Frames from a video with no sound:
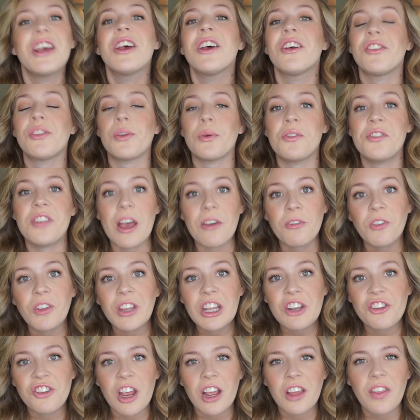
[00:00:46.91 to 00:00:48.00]
So definitely
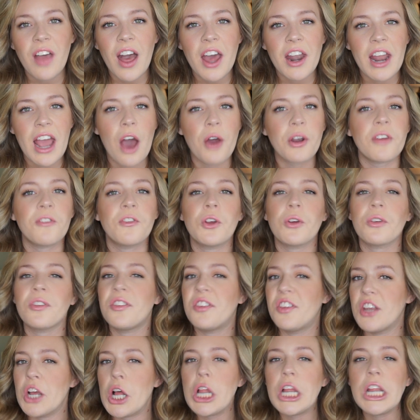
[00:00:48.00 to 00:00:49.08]
check that out if you're
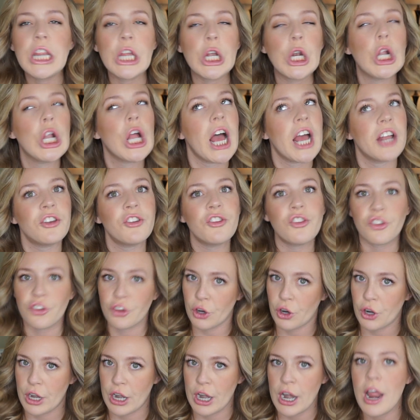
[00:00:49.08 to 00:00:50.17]
still a little
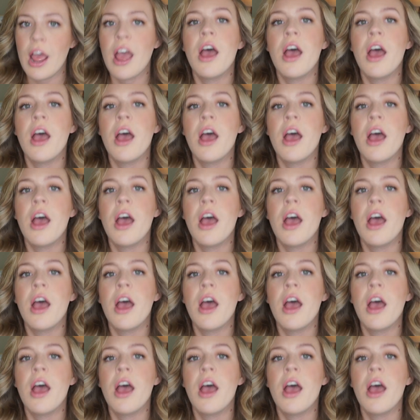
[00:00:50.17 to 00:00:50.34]
uncertain.